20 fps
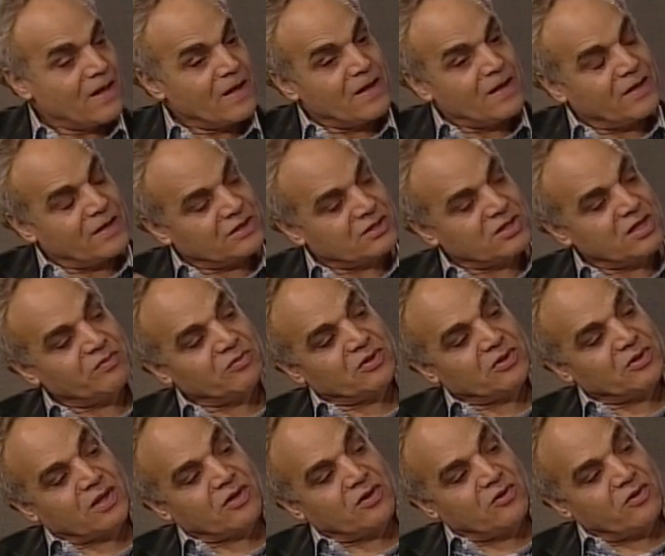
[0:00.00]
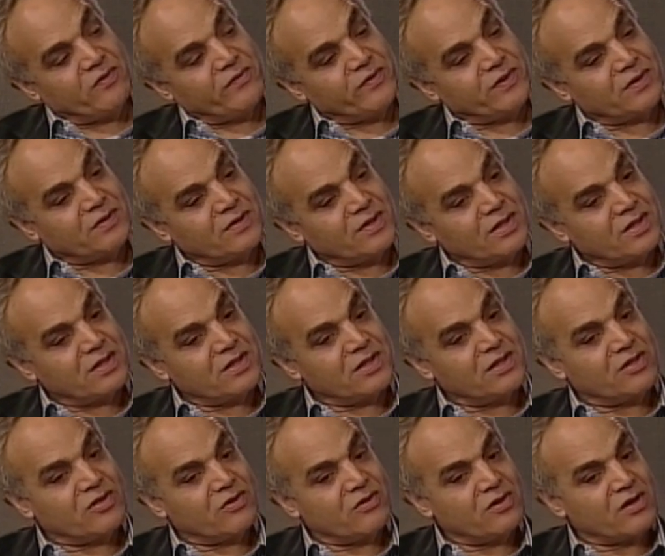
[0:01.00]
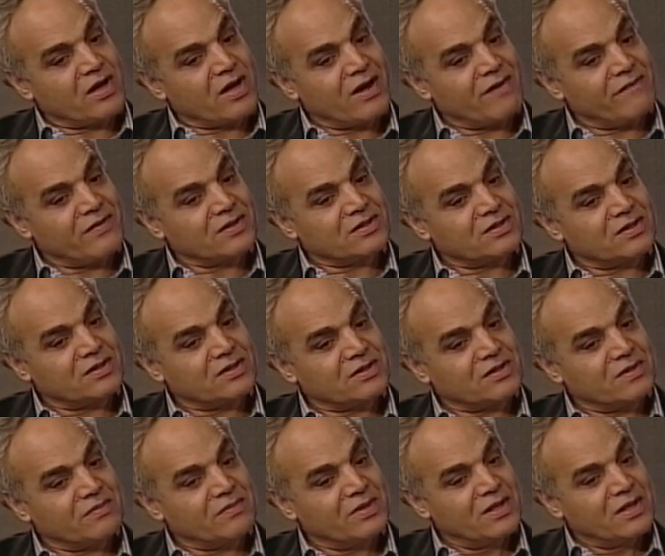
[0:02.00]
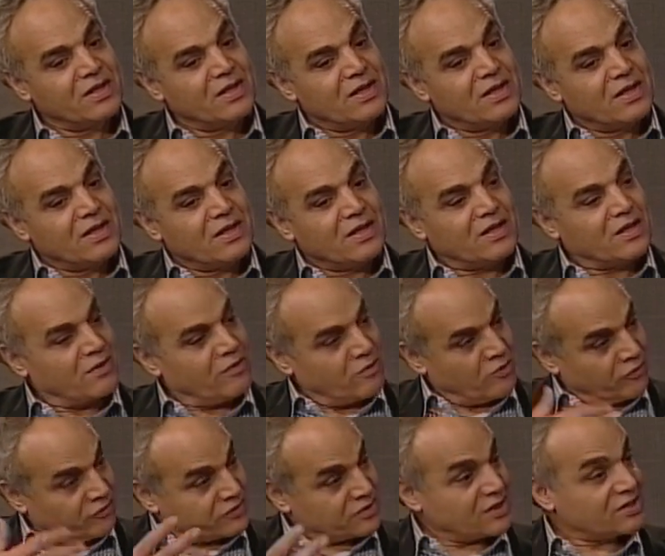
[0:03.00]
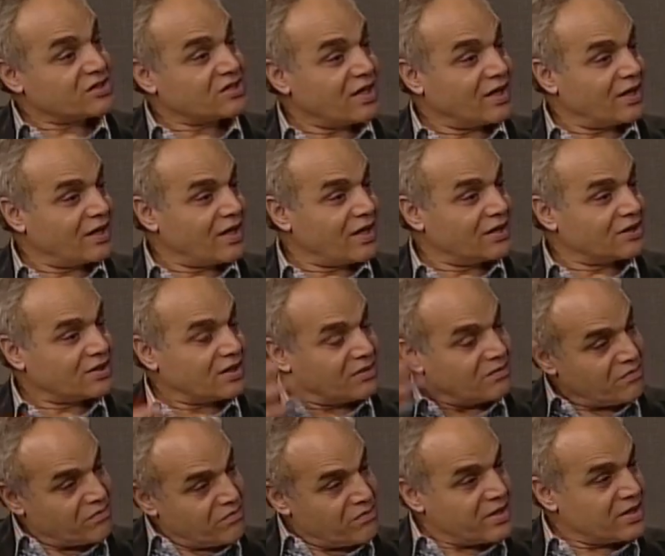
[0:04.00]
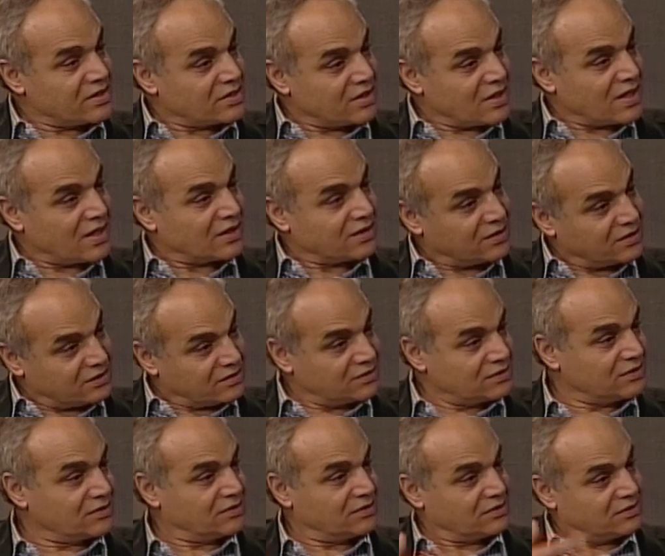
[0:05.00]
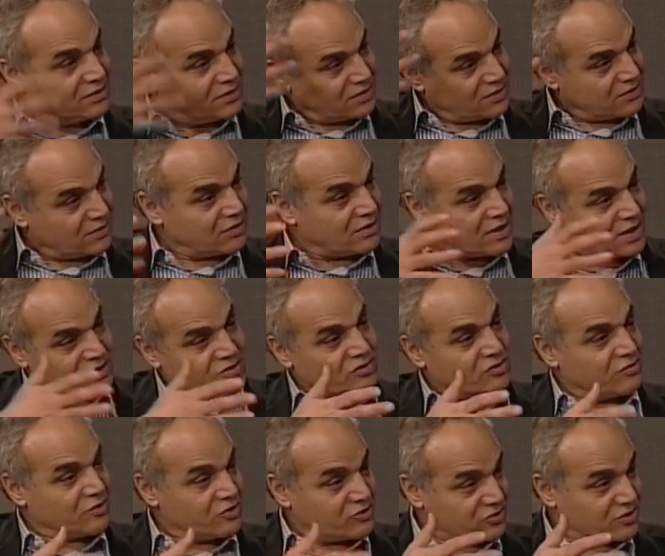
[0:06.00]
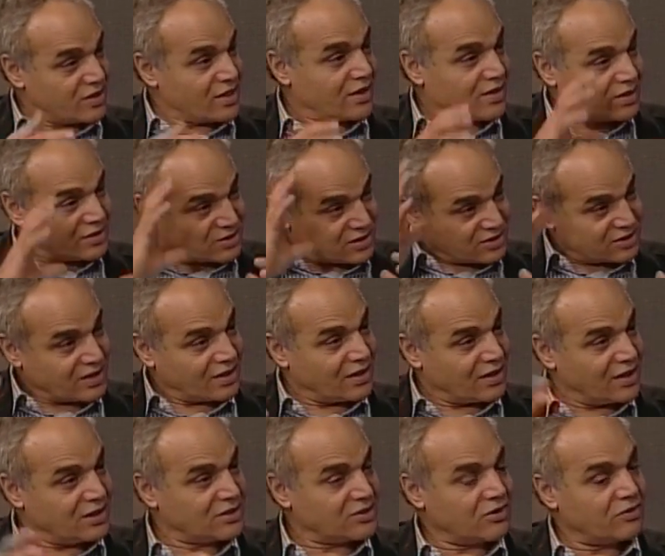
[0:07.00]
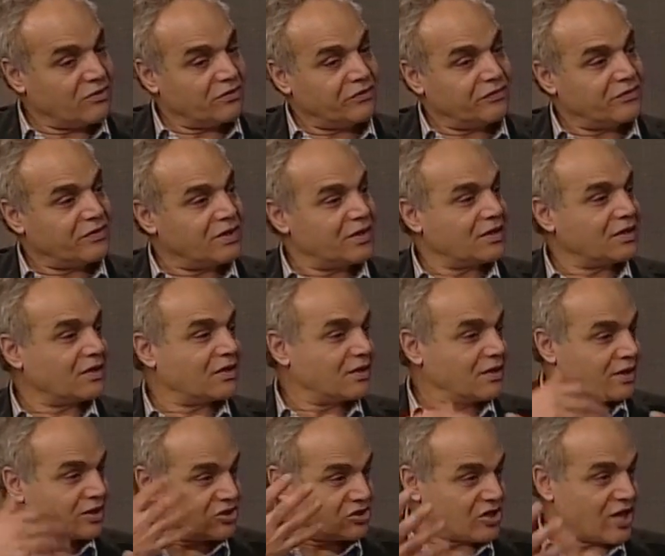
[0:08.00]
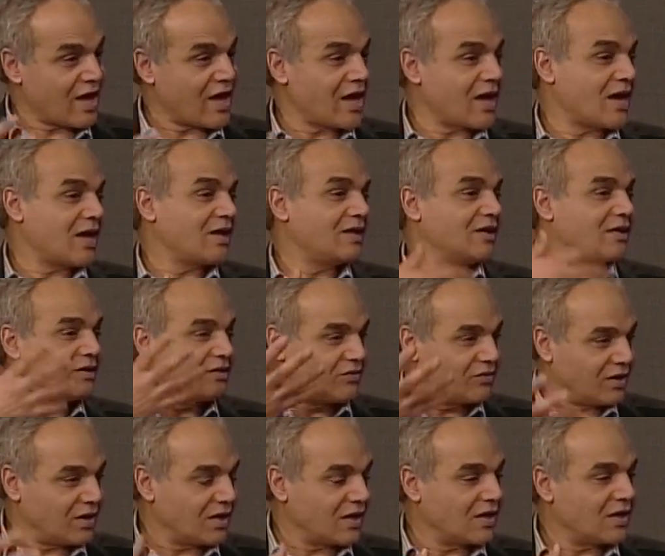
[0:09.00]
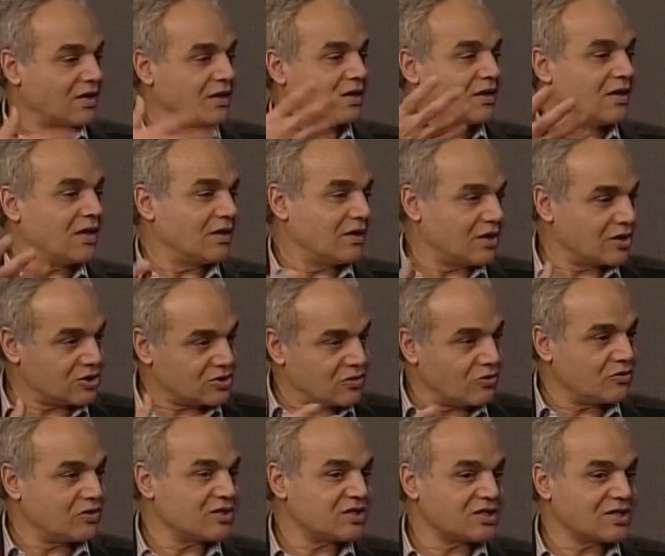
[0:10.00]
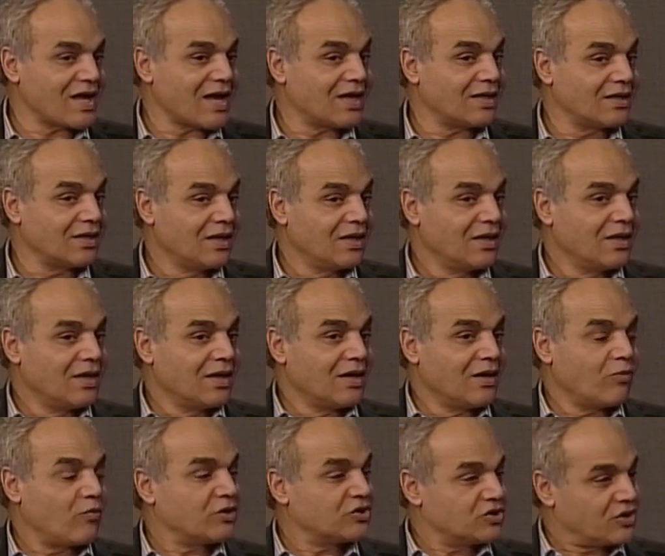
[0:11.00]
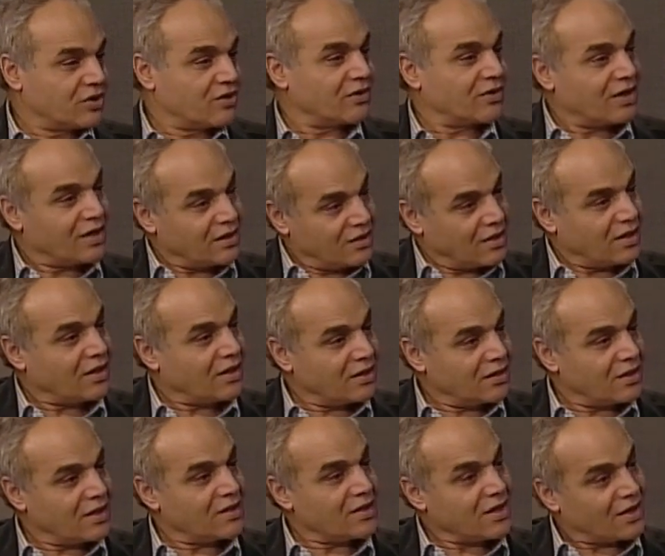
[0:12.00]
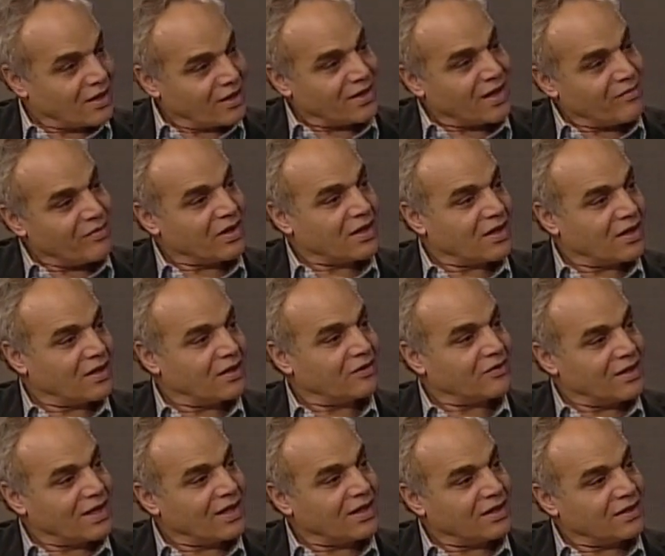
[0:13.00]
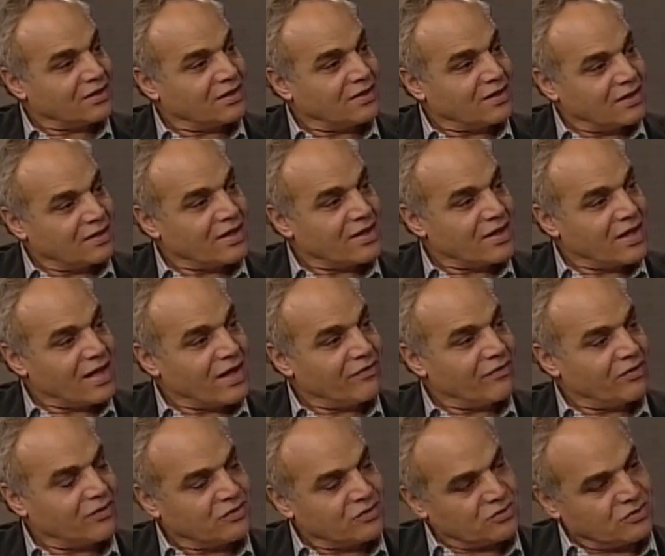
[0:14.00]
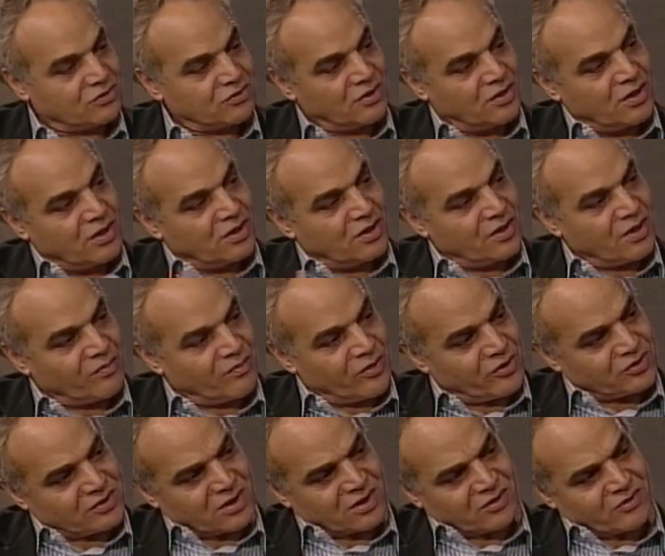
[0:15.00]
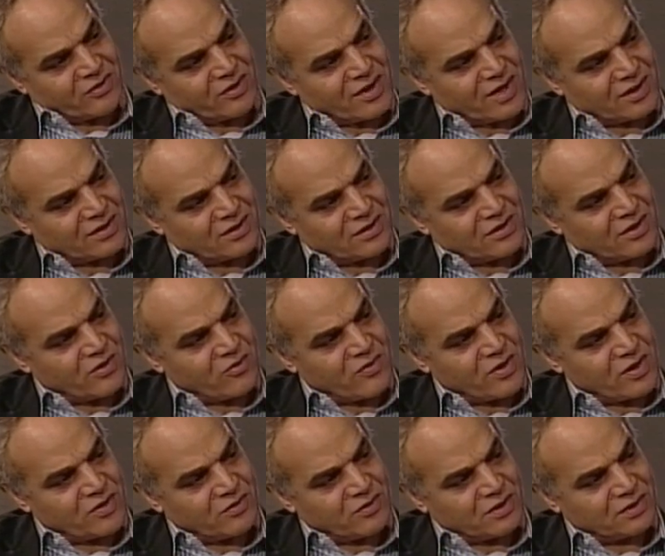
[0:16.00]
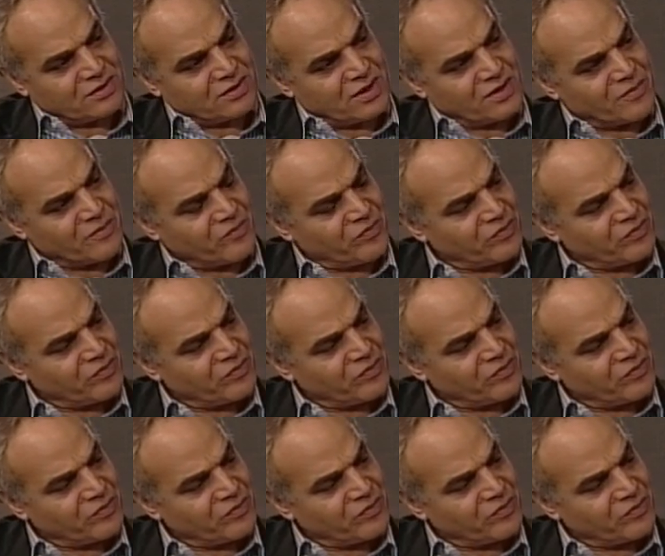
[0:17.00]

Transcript: In the same token, over there, you know, you have a system uh, of stagnation based on, you know, as you, you say, there is a stagnation of their head and thinking, and uh, there is no dissent which create the, the, the economic reality that they have. So the both are connected in a way, That's aren't right. they? And,